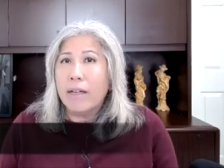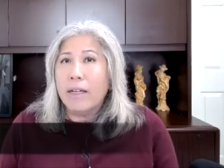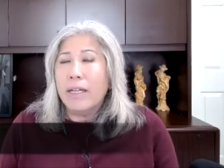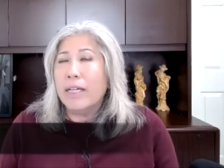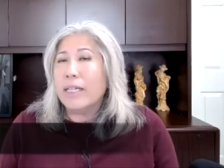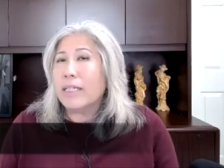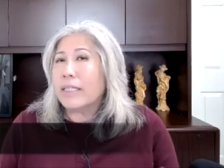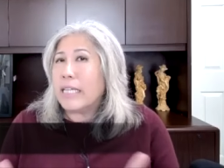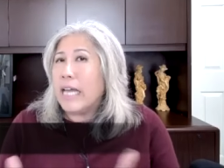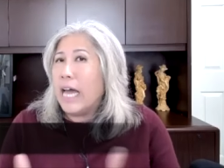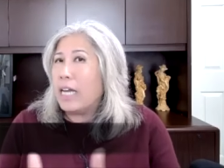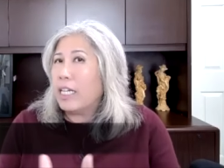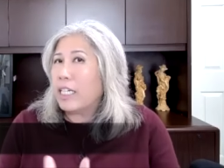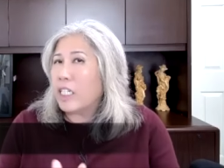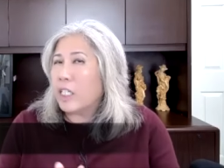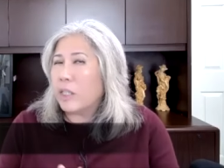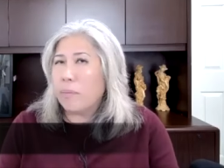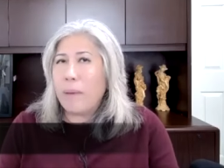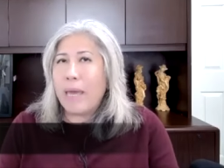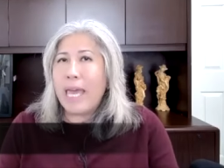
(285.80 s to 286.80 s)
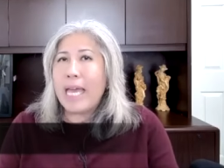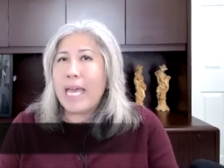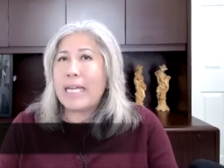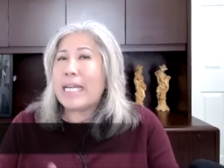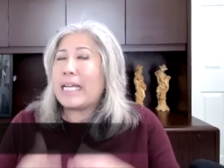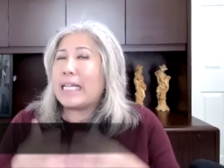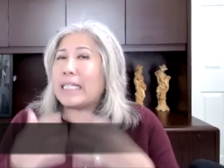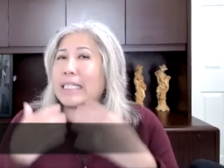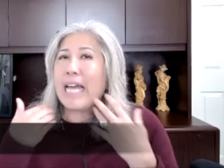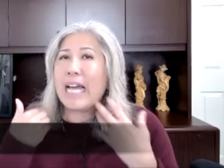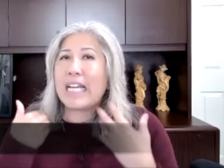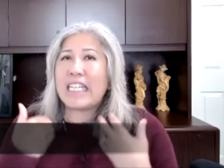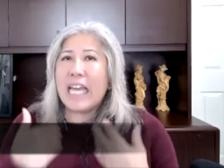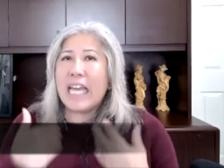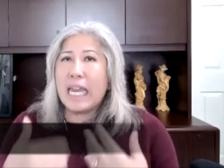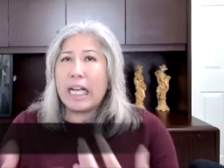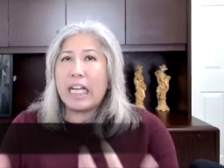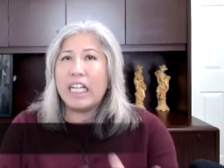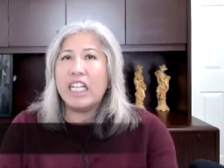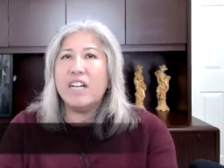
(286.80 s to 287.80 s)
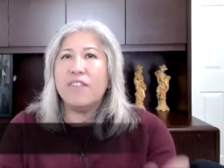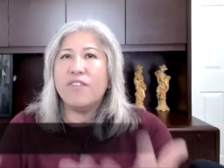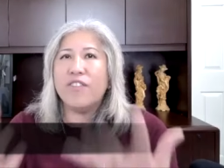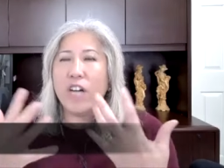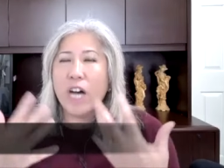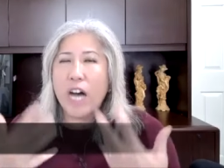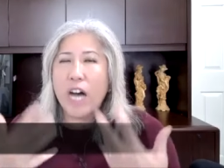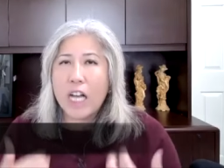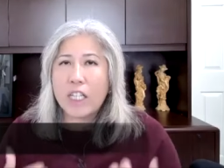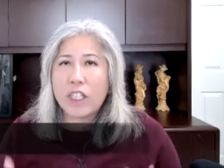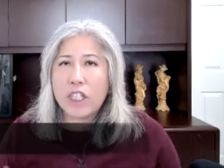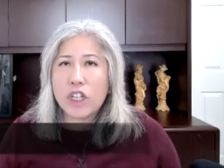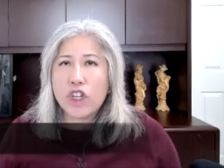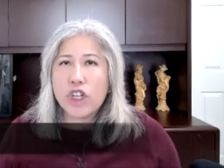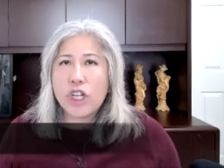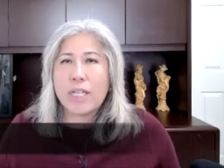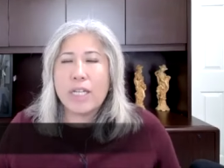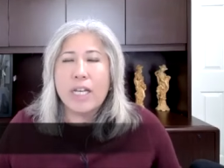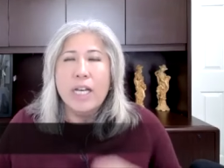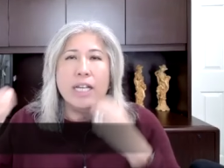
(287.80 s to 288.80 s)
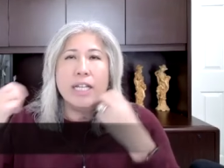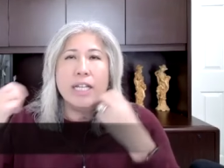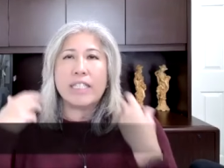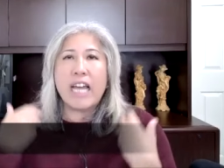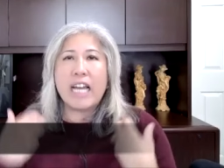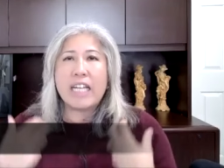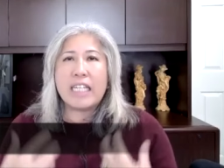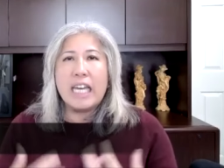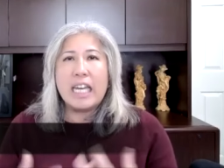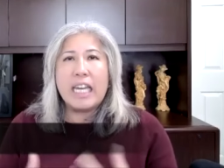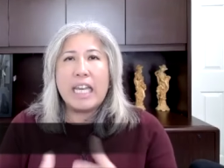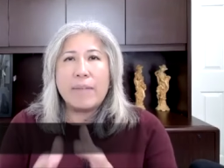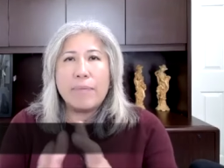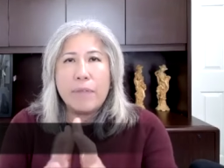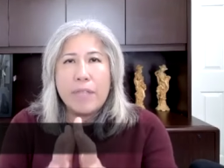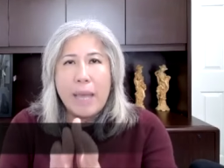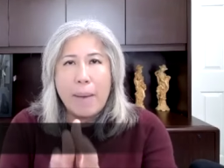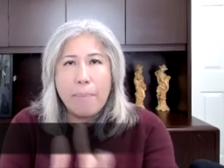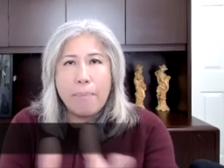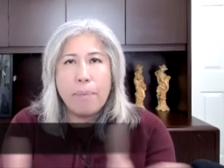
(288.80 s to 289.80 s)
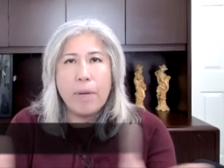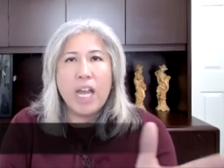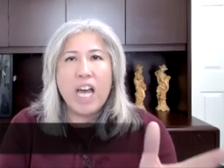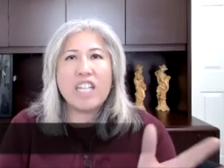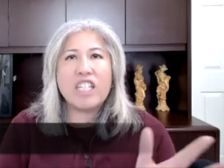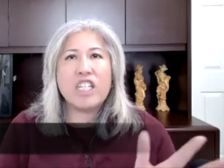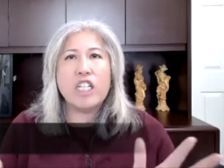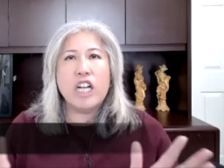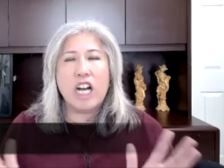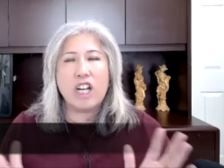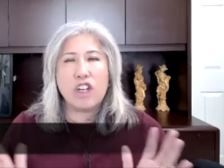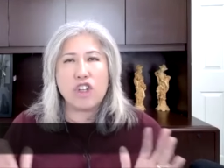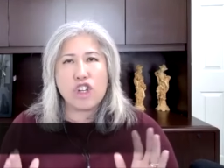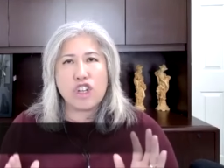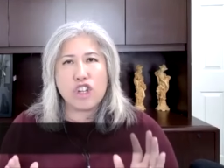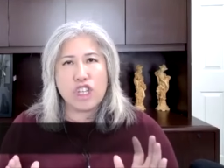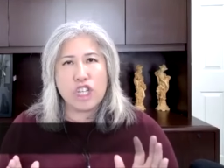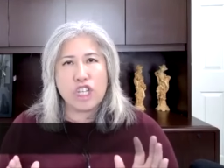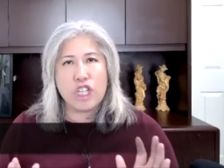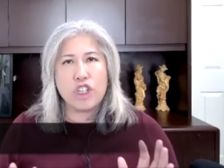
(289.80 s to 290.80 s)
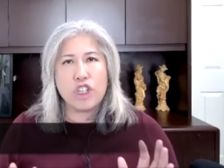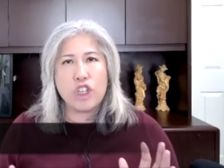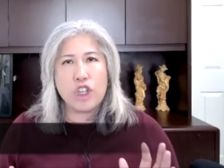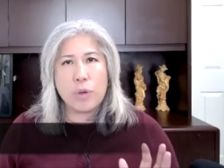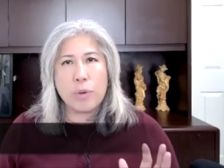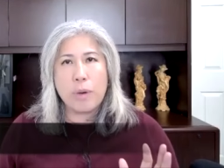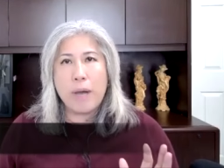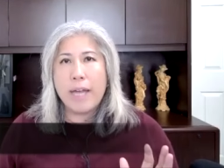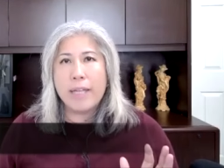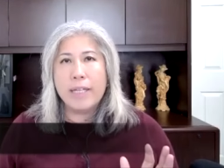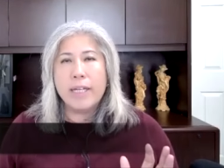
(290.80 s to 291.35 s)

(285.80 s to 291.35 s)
It's not expanding. It's not getting enough oxygen. It's not getting that blood gushes into it.